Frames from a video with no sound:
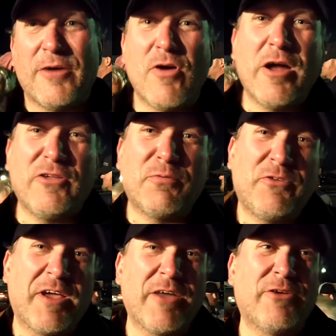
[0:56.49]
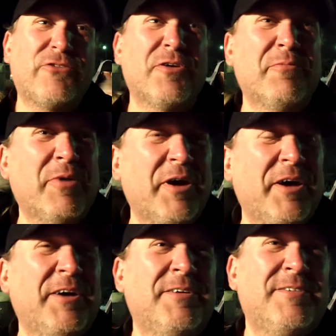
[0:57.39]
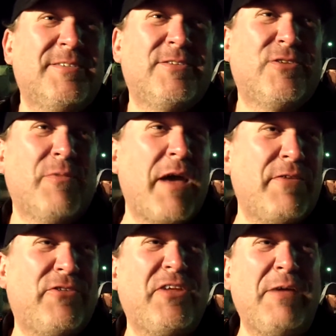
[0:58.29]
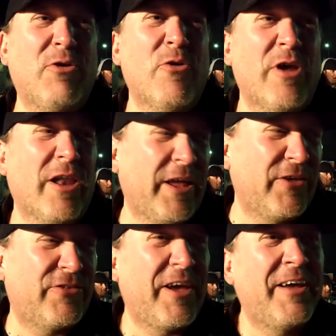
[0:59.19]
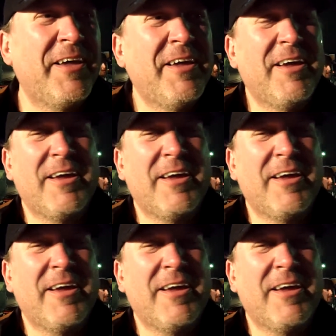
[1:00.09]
Yeah, Roddy's put together some uh, some heavy steam going on, like you say.